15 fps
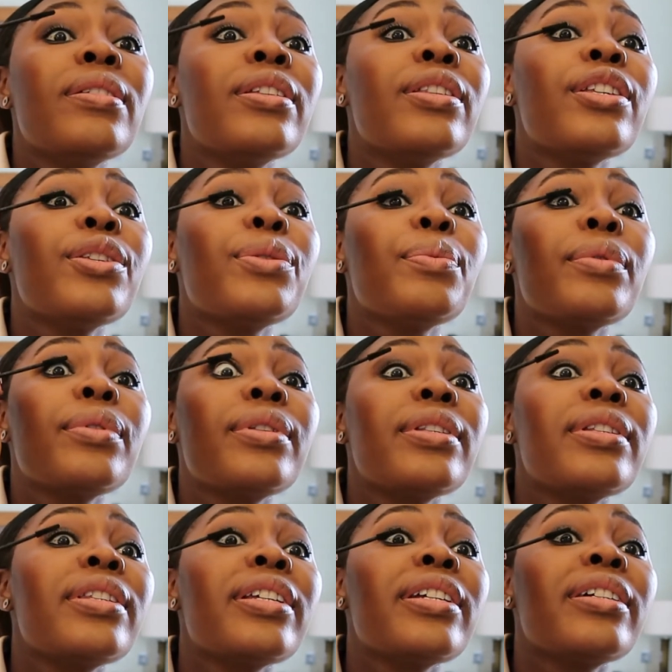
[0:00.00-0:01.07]
This will
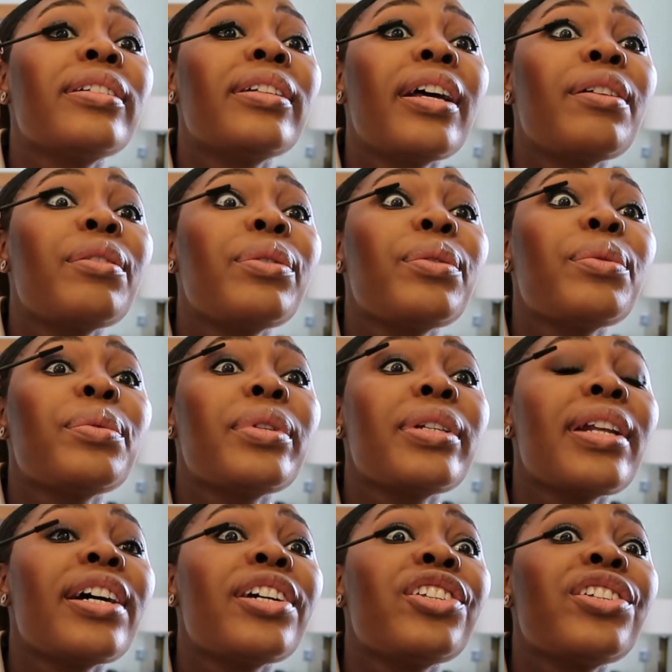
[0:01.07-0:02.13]
single out those
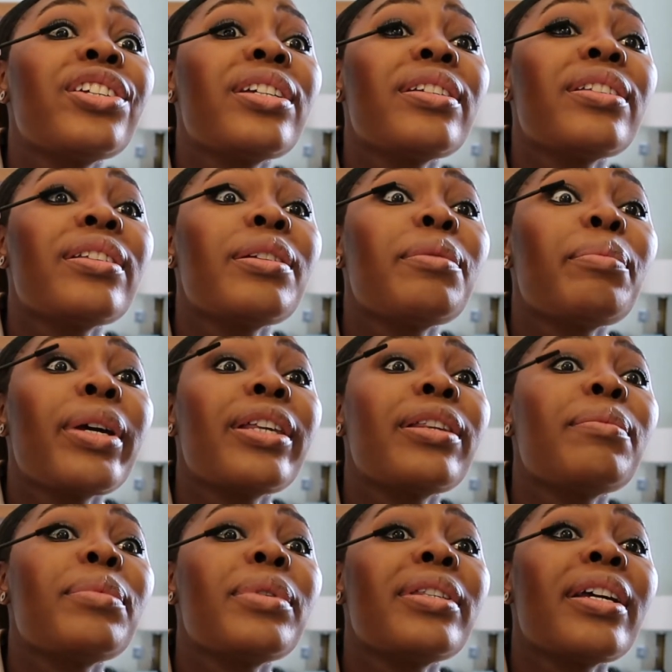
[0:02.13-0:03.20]
lashes and make
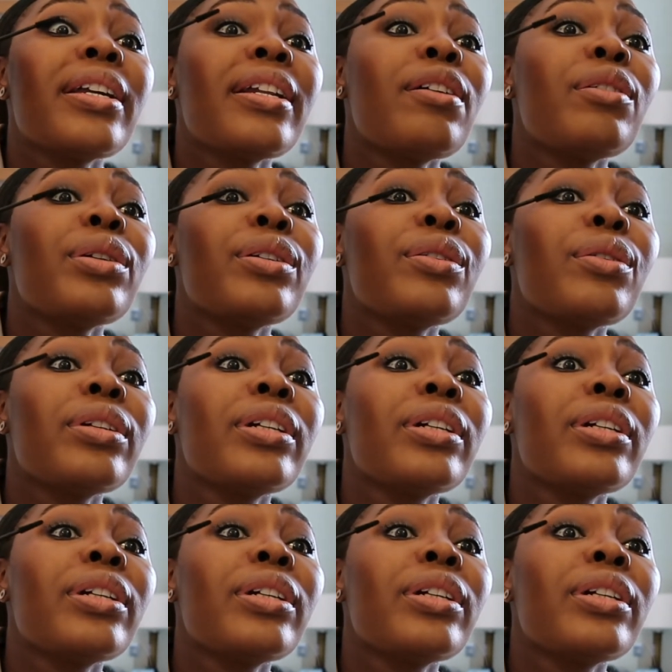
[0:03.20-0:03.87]
them stand out and not